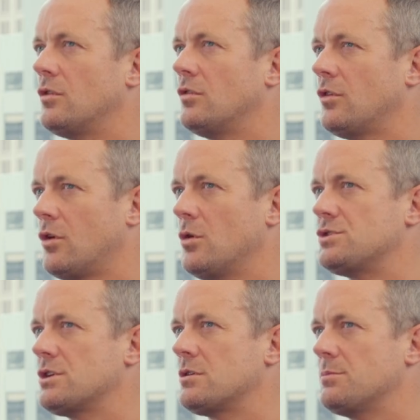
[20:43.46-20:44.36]
True. So
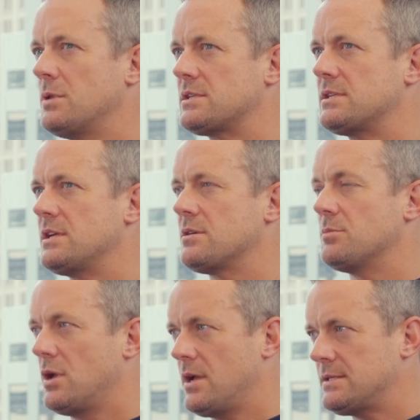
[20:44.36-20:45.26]
culture, complexity,
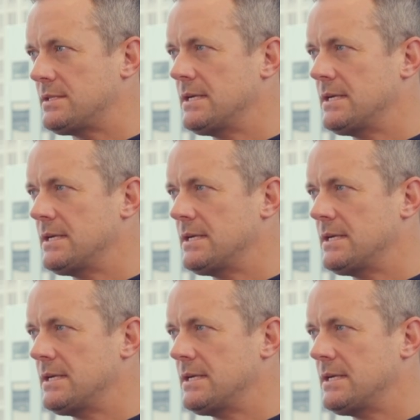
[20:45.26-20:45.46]
compliance.